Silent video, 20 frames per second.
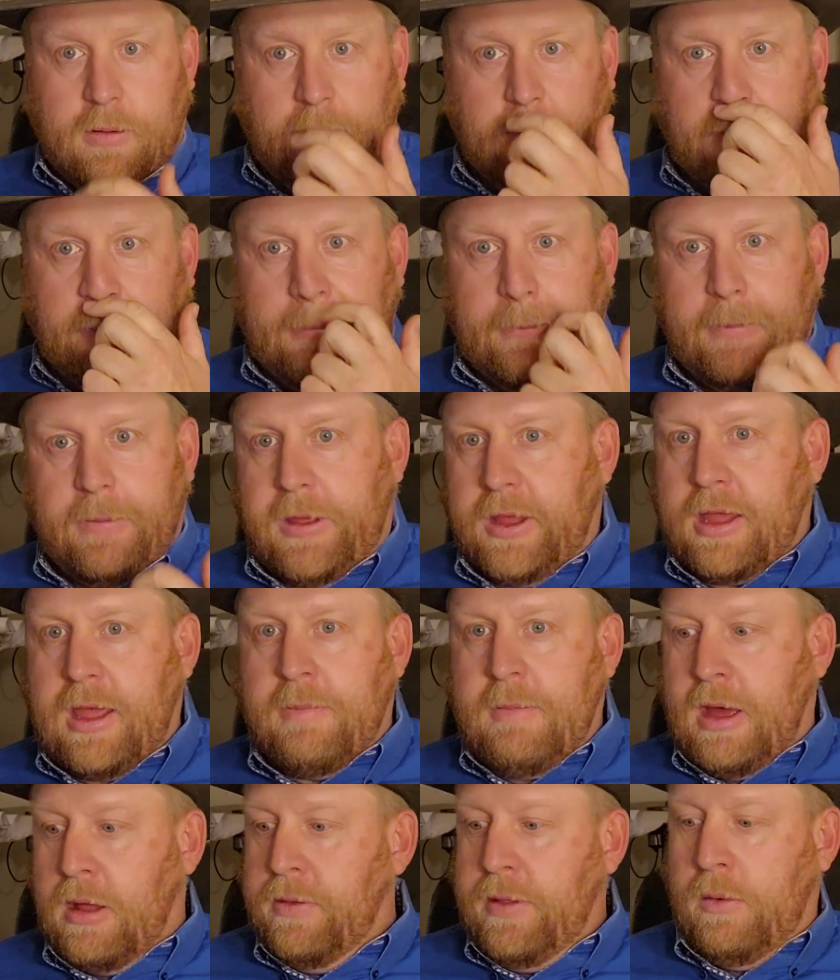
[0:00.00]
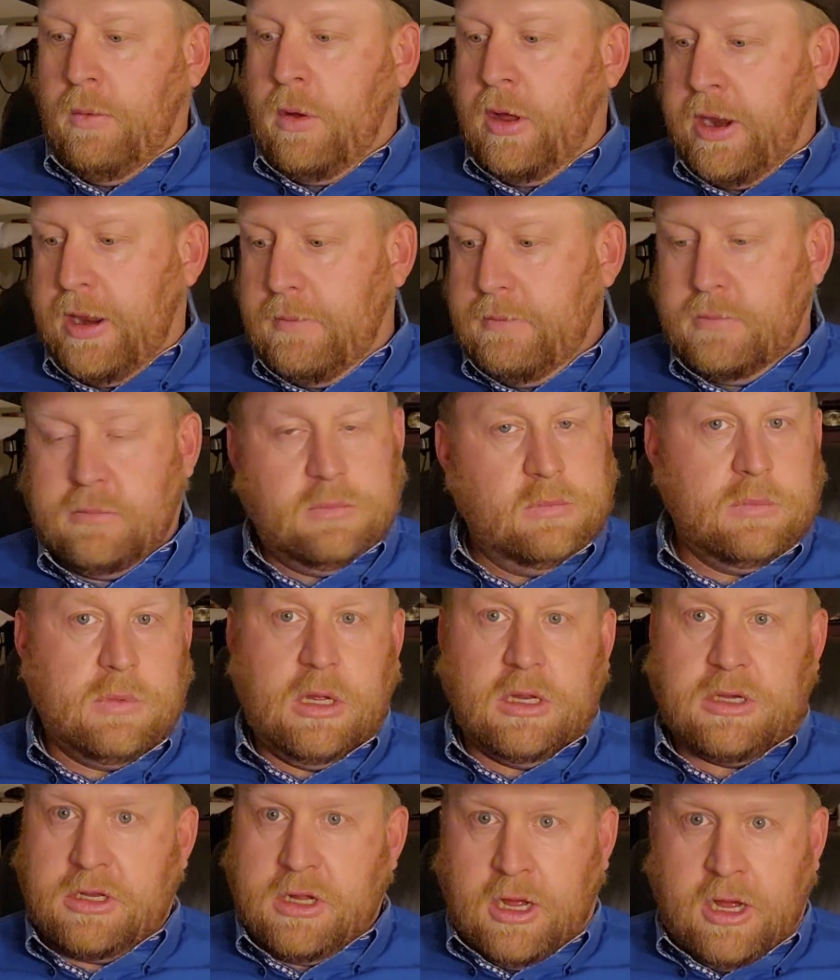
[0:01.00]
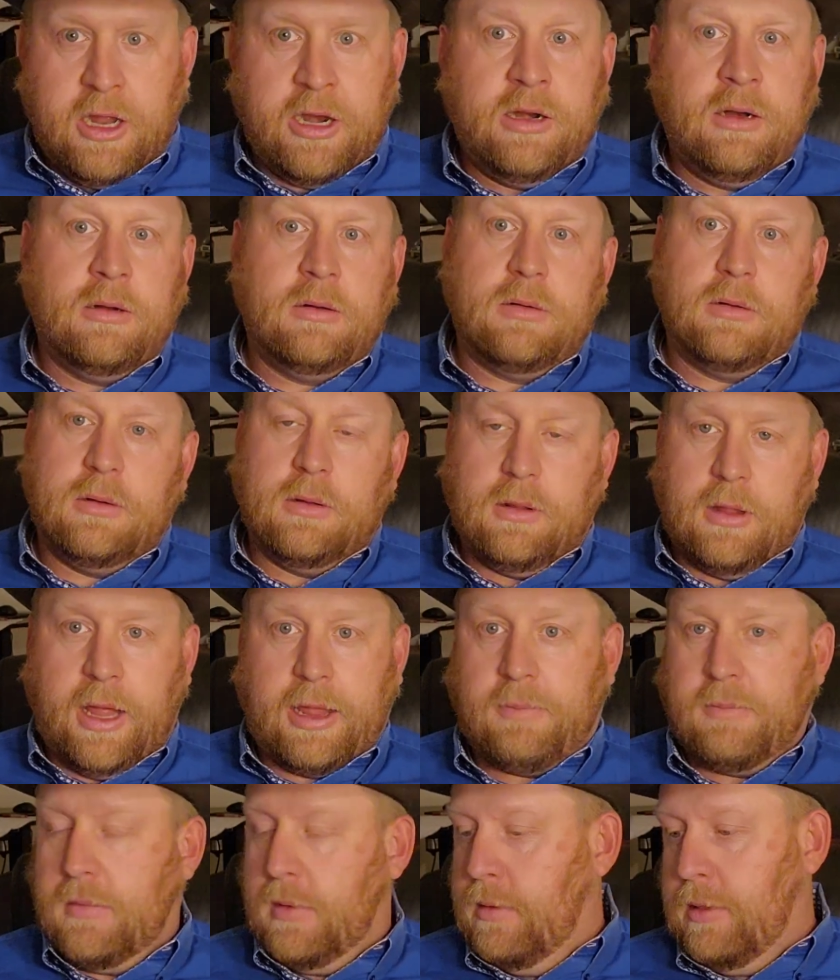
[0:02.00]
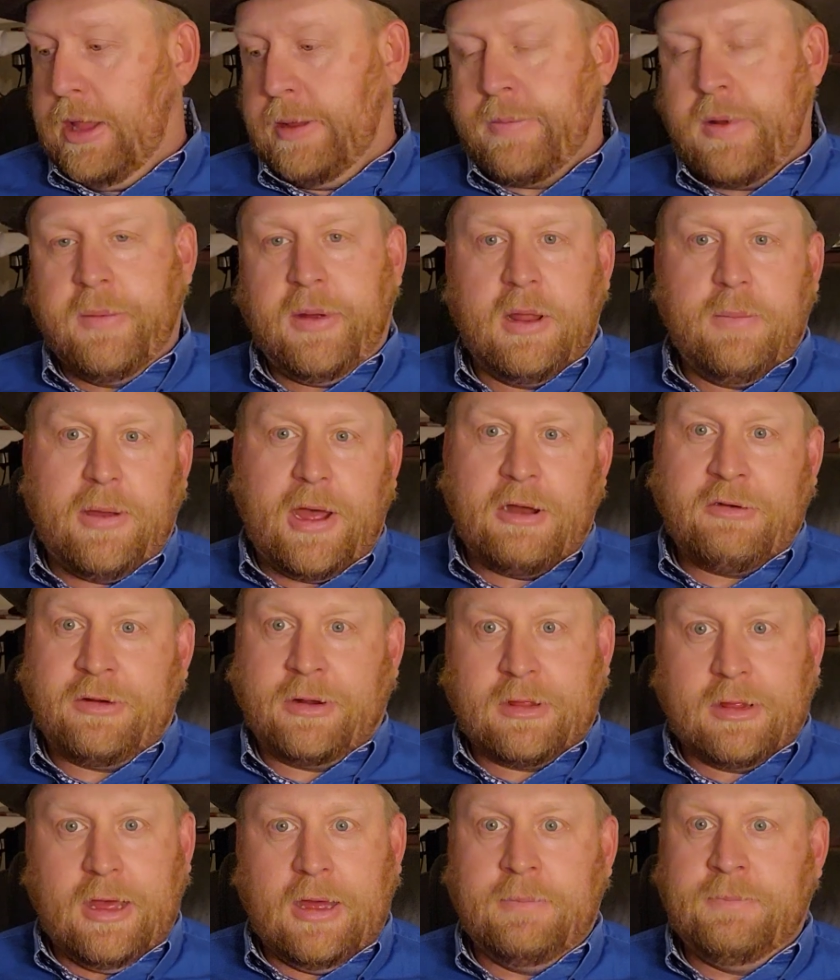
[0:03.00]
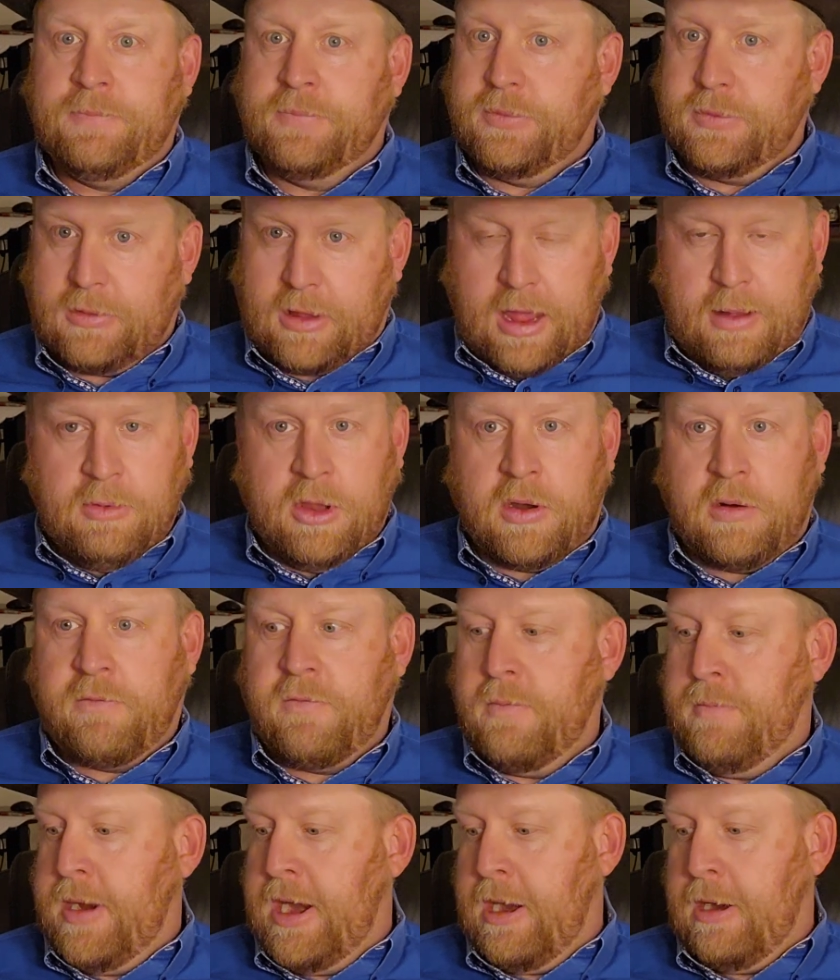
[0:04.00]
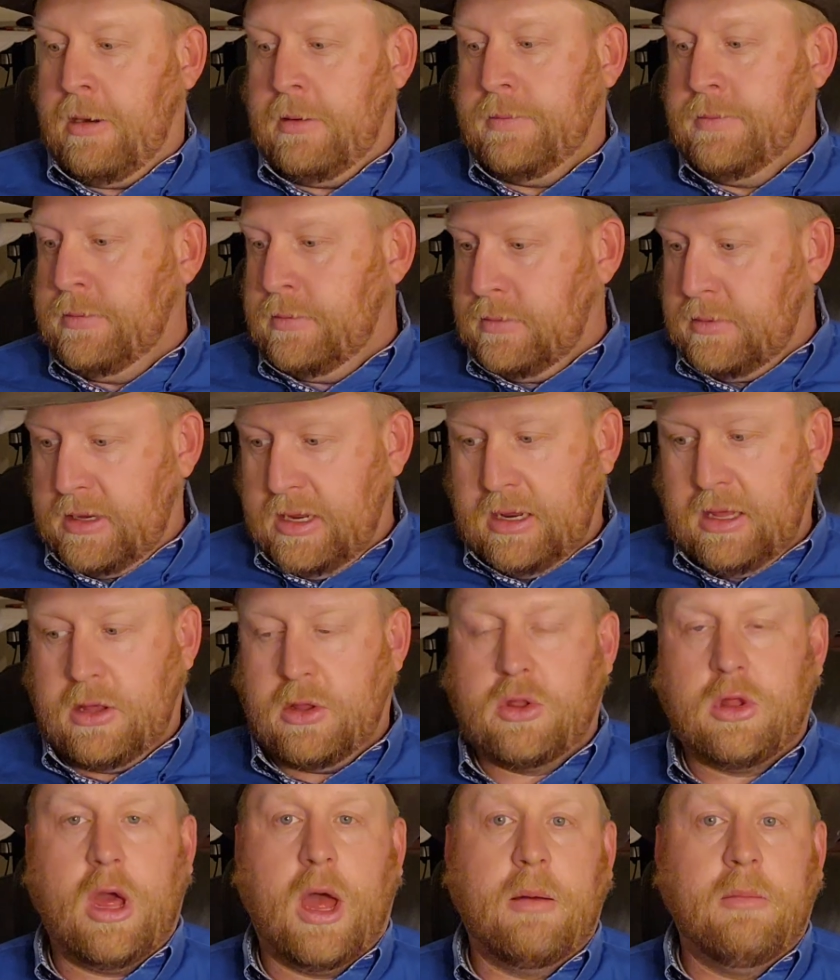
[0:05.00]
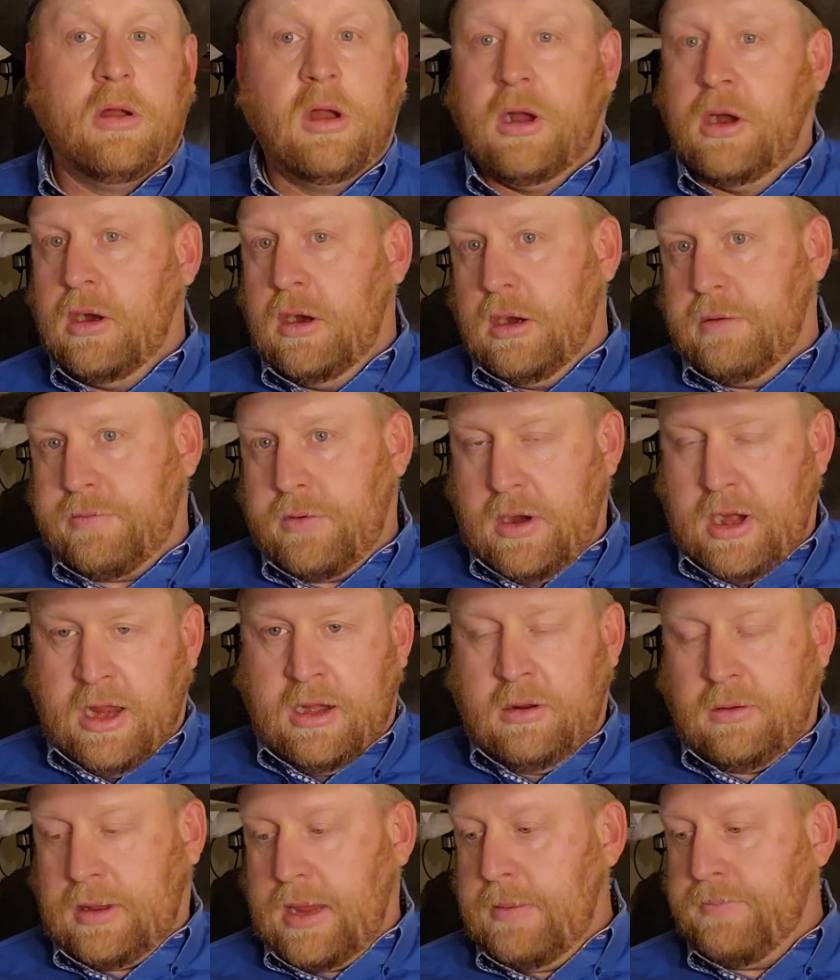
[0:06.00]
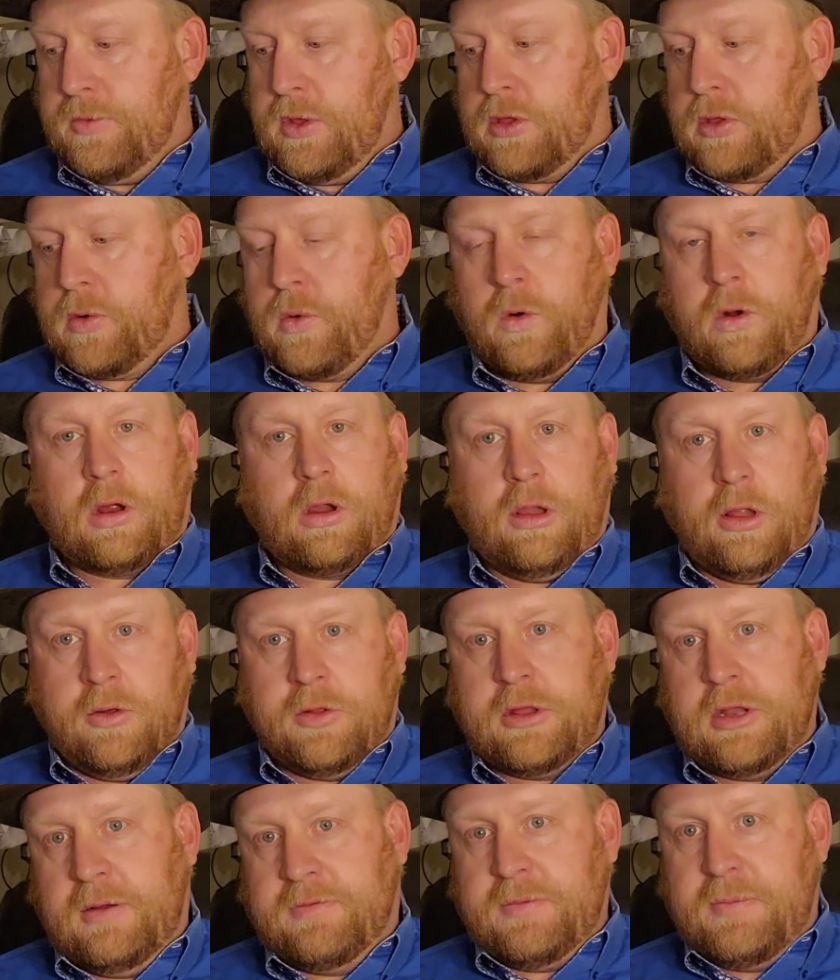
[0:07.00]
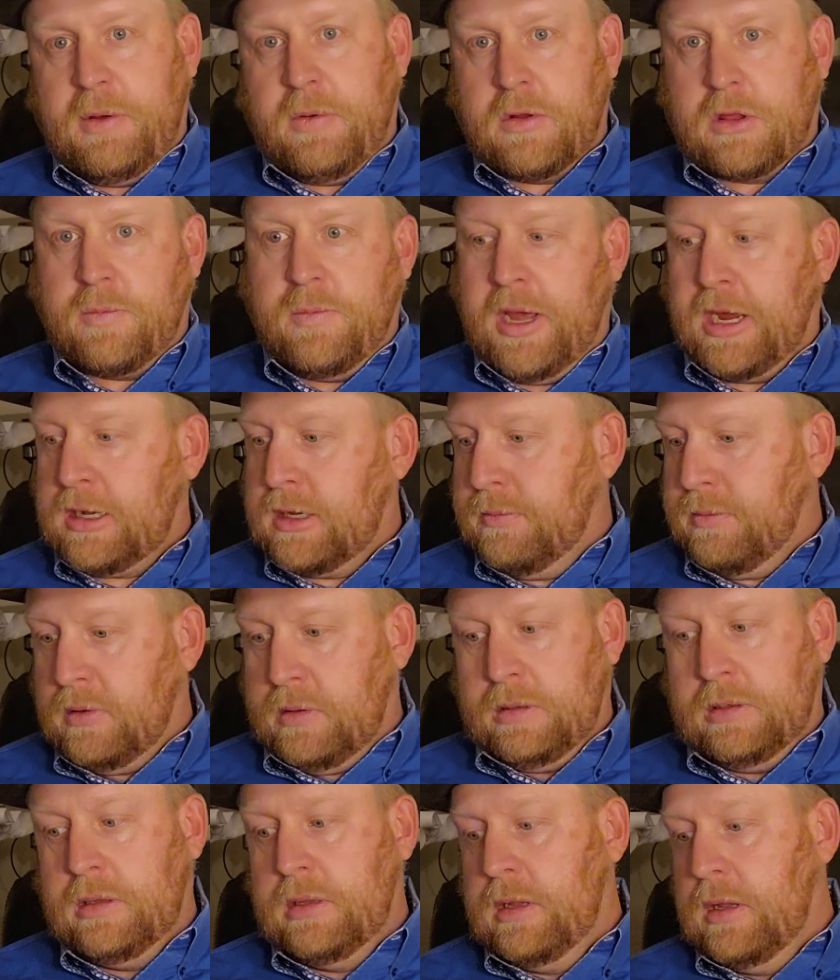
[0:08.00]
They came out and they won it. Adon, like my buddy Patrick said, came loaded for bear, did his job. Fernando kept the score close enough to be respectable.